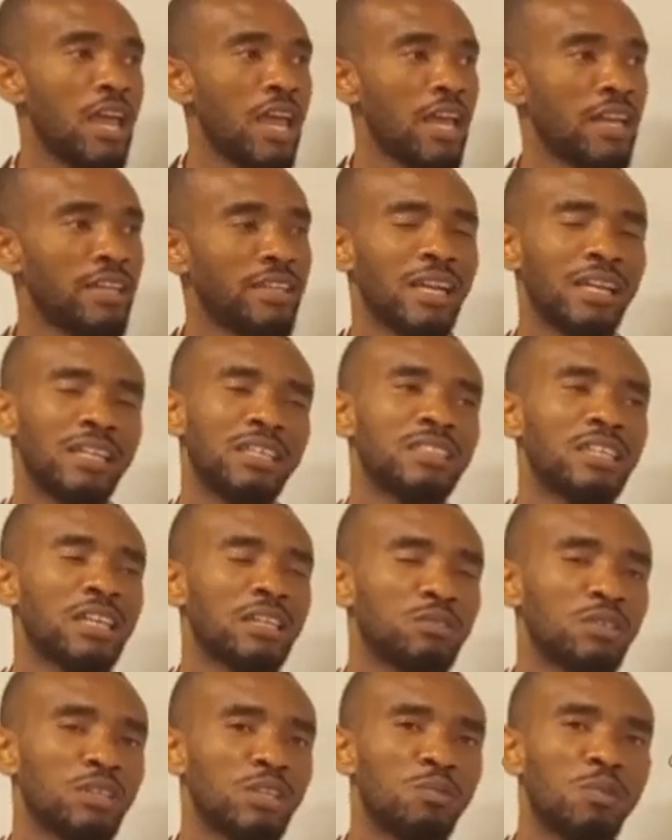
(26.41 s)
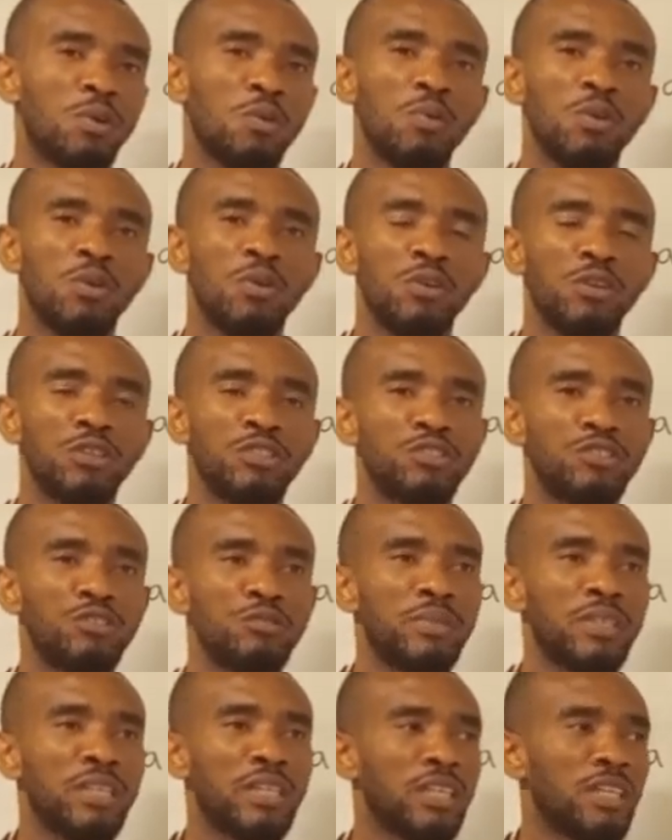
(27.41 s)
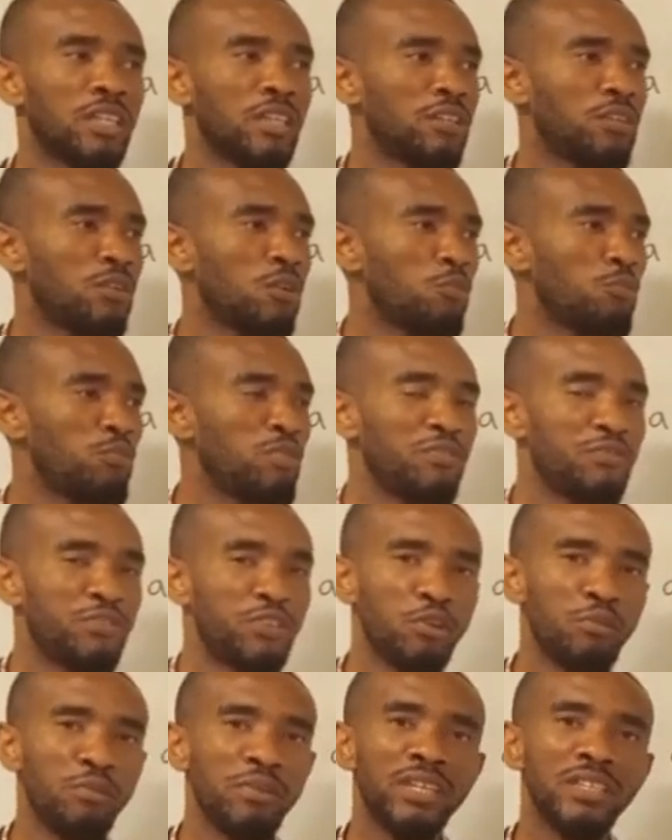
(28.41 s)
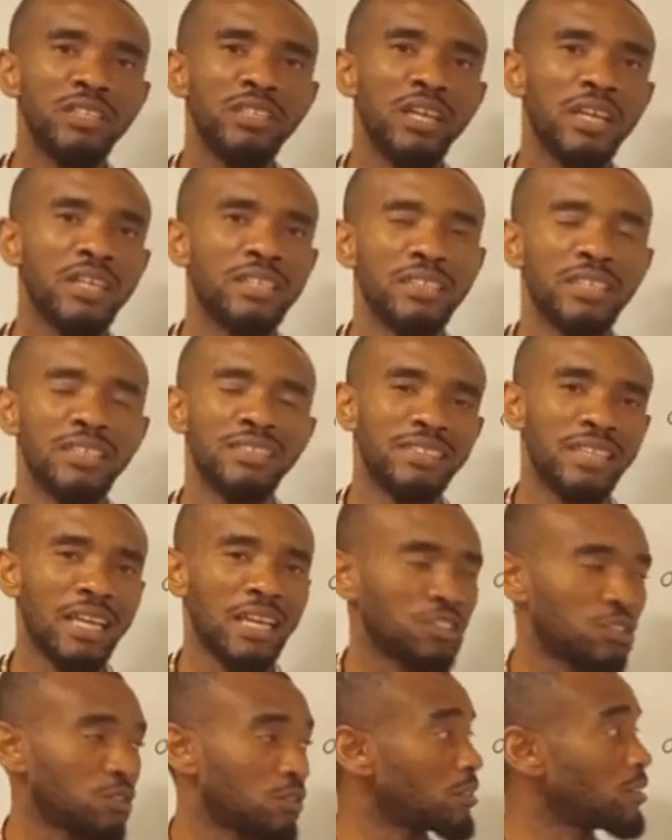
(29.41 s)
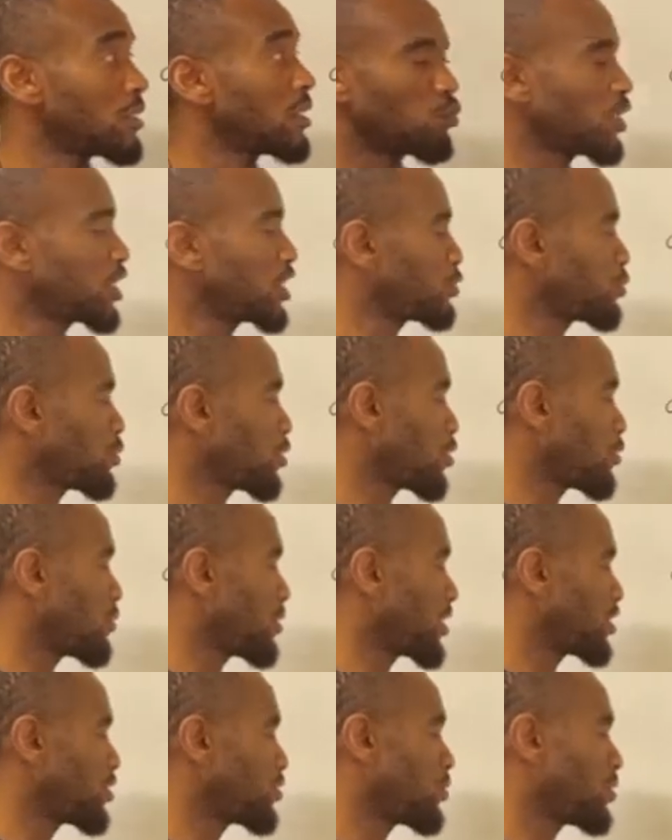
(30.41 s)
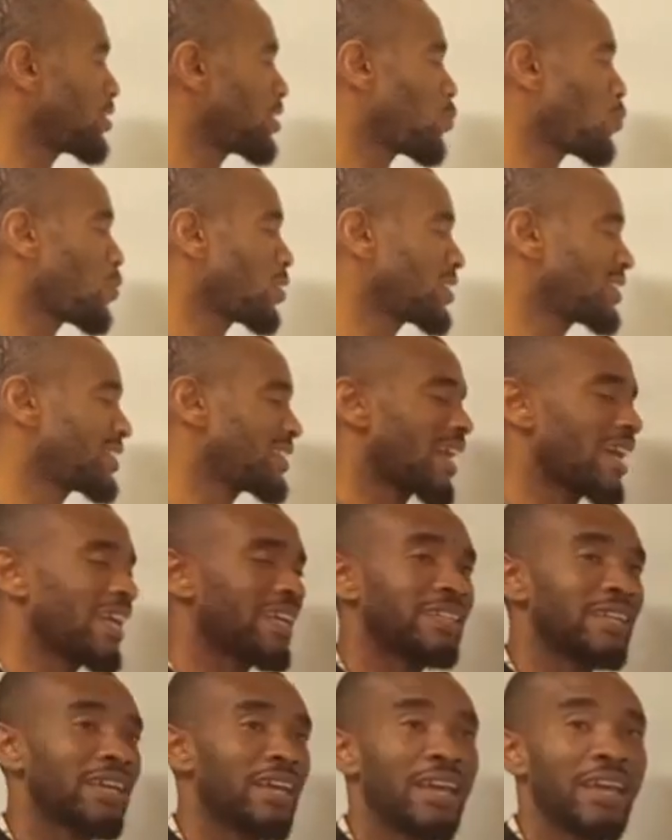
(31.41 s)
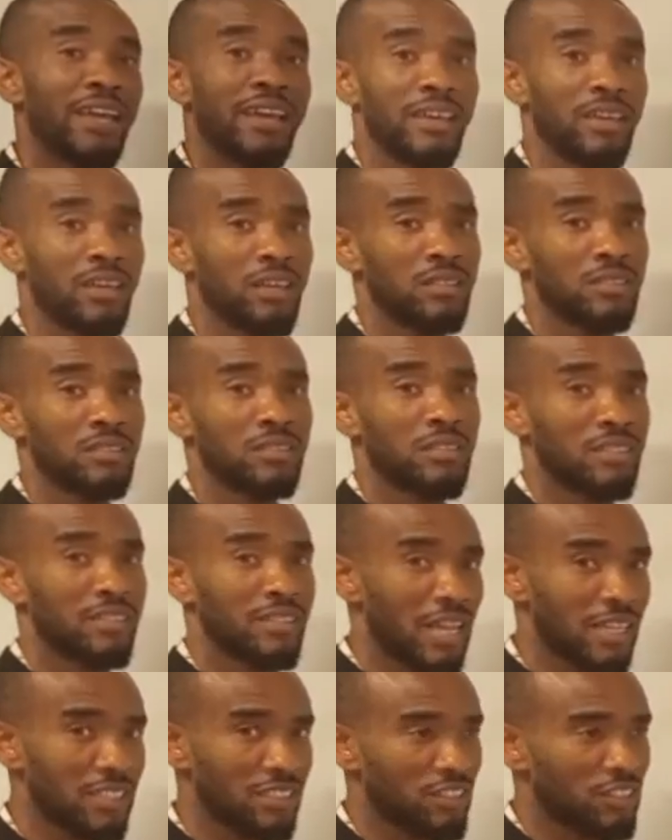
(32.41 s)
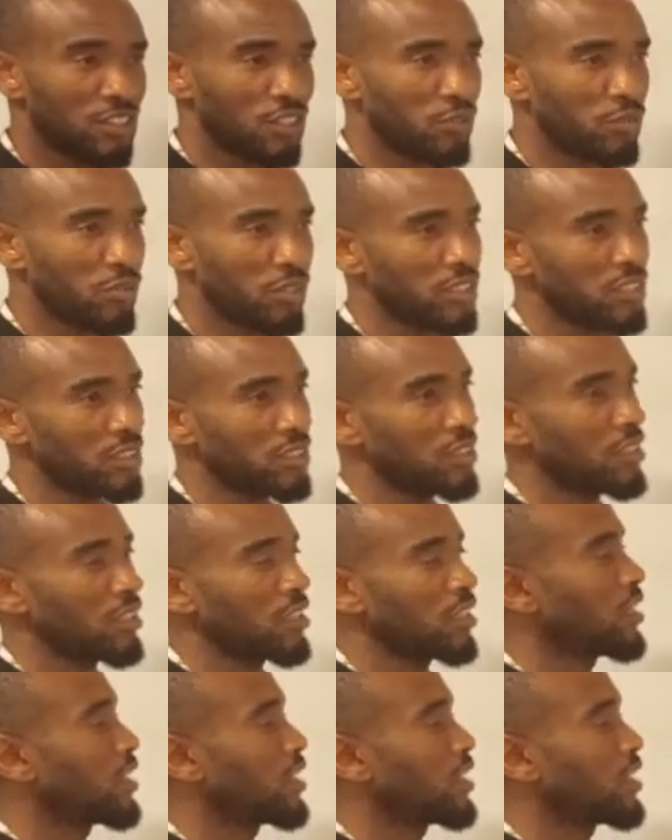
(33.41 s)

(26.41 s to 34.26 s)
And that is actually what we're going to be reviewing in this section, which we already know that one side is 90 degrees.